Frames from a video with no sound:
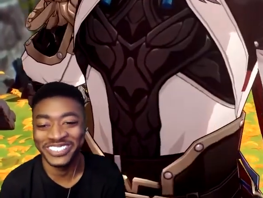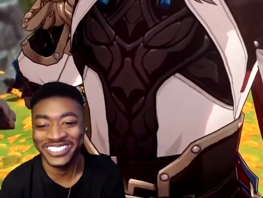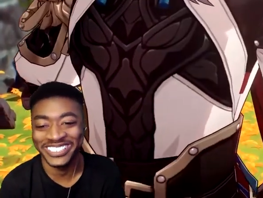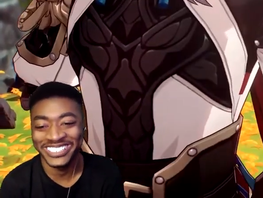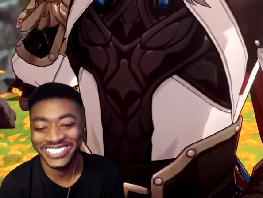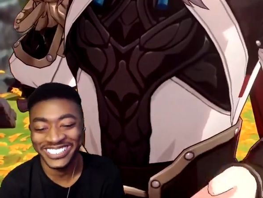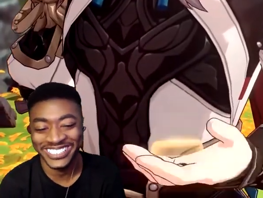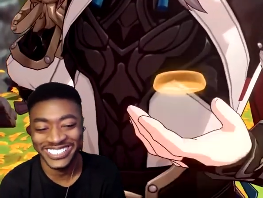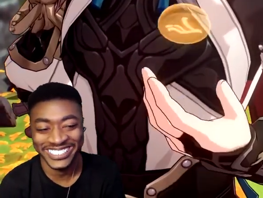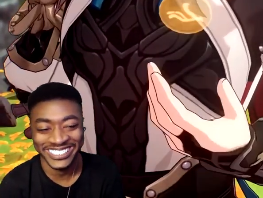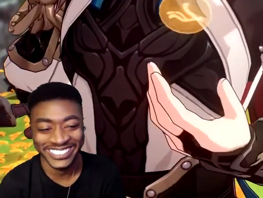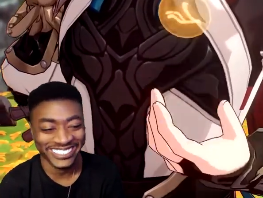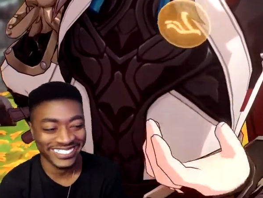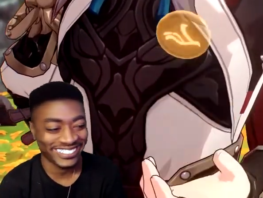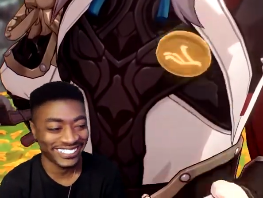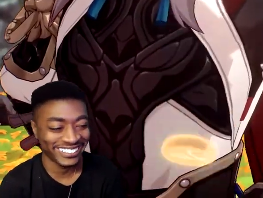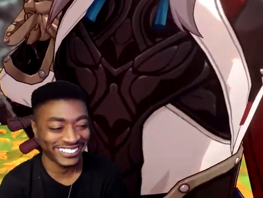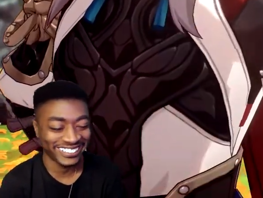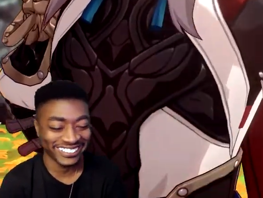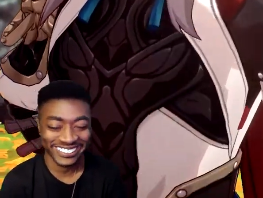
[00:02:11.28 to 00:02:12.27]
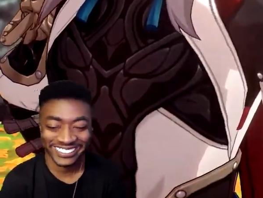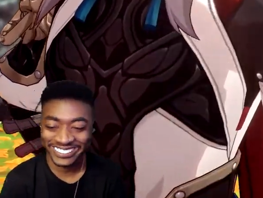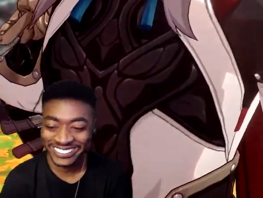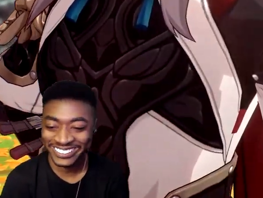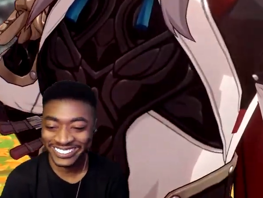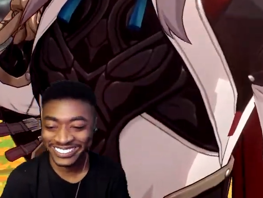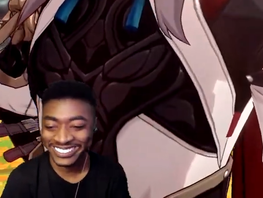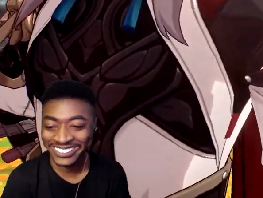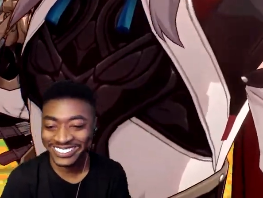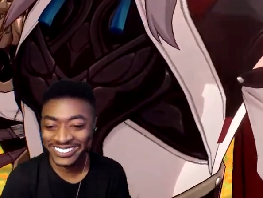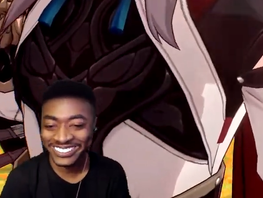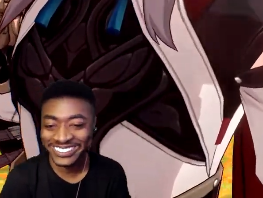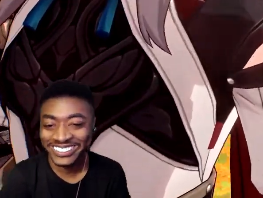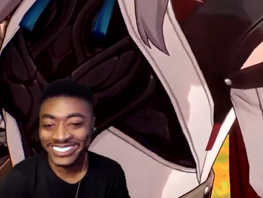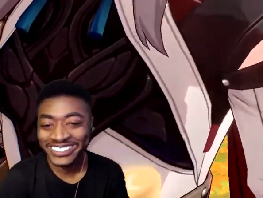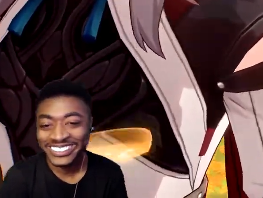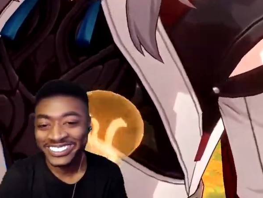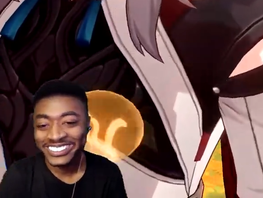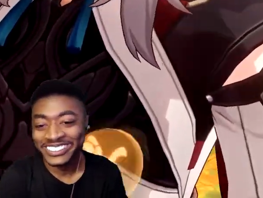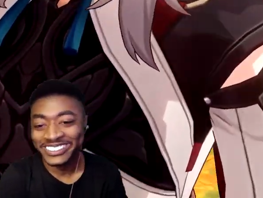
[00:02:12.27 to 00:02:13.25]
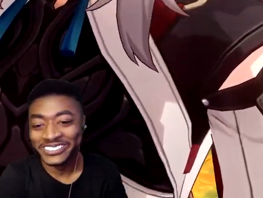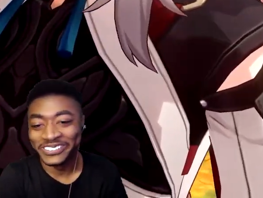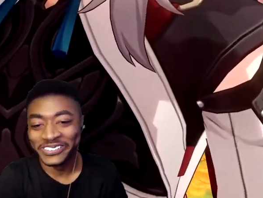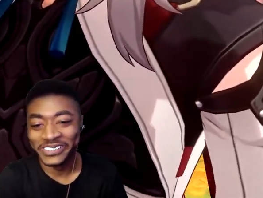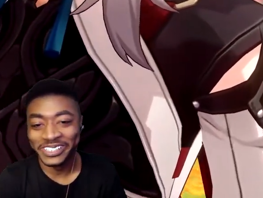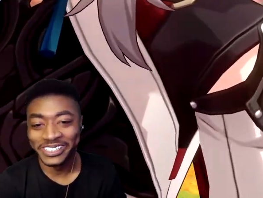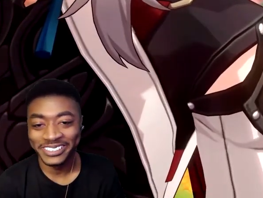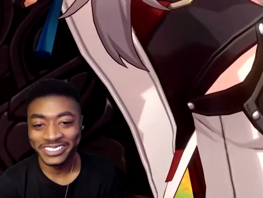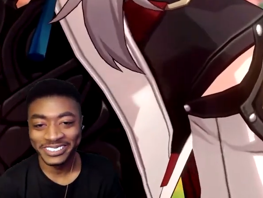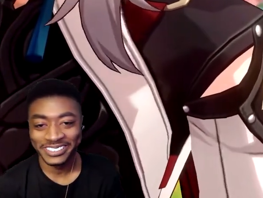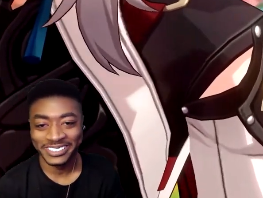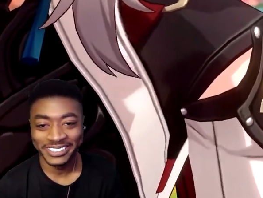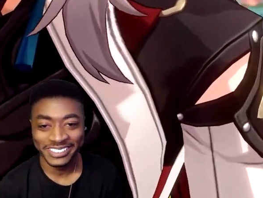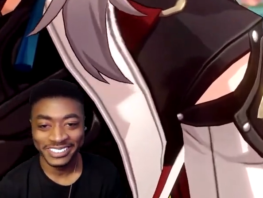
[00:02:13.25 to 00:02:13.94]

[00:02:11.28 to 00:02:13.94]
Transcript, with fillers: so then... What? Huh?